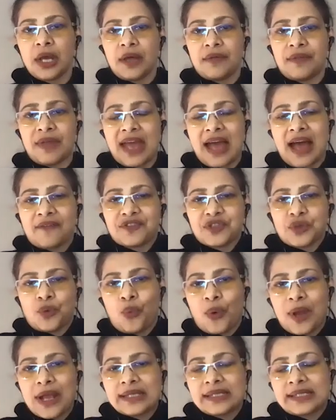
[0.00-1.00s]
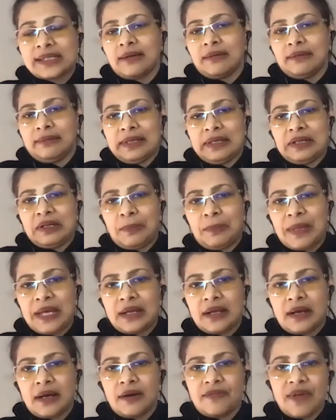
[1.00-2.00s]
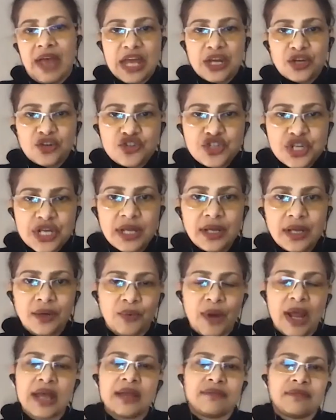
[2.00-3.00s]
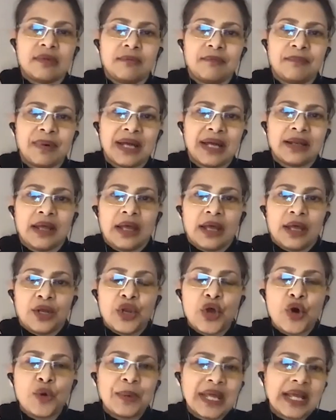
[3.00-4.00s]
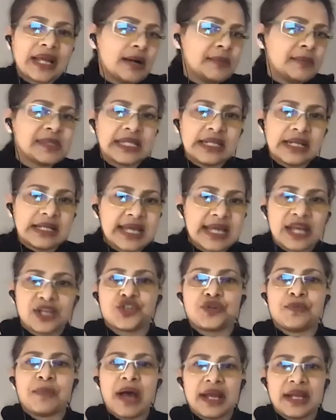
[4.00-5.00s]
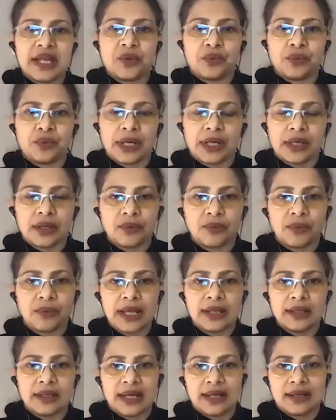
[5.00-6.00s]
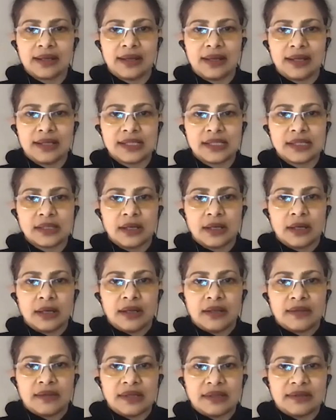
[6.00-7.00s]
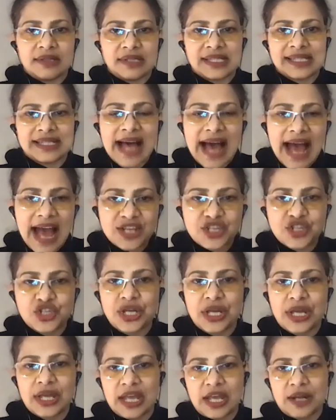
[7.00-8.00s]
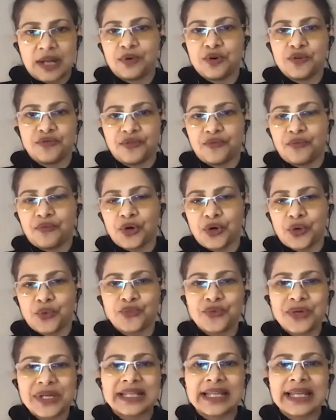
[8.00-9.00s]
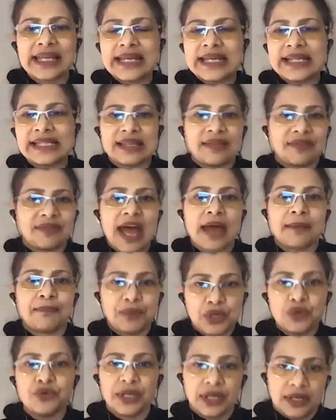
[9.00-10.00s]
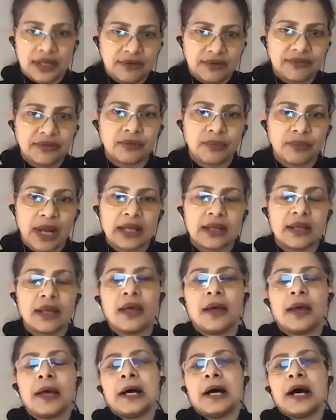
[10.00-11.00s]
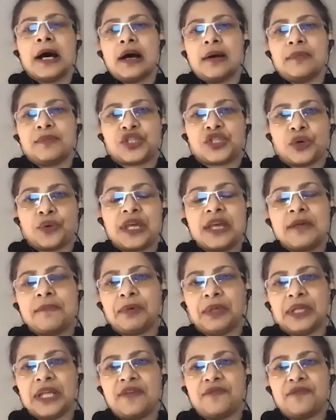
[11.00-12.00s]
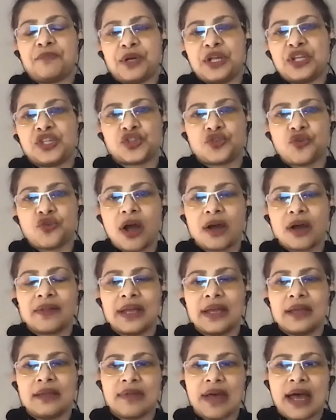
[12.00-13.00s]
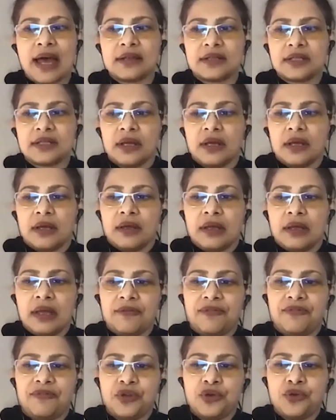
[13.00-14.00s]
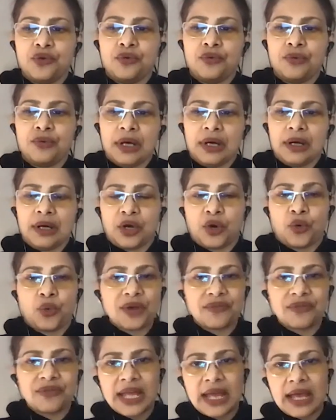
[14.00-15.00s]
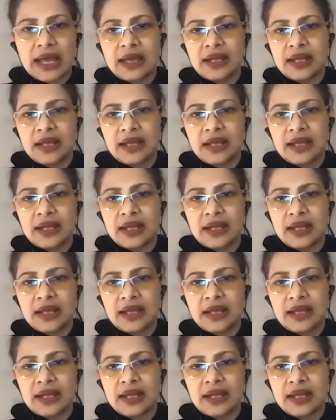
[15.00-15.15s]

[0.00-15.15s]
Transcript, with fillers: they have to waste a little bit of energy, right? but nobody comes in and takes your mining rig, right? Like it's the, the slashing in proof of work really isn't that punitive, right? Mm. Um, so he believed pretty strongly that if you uh, equivocate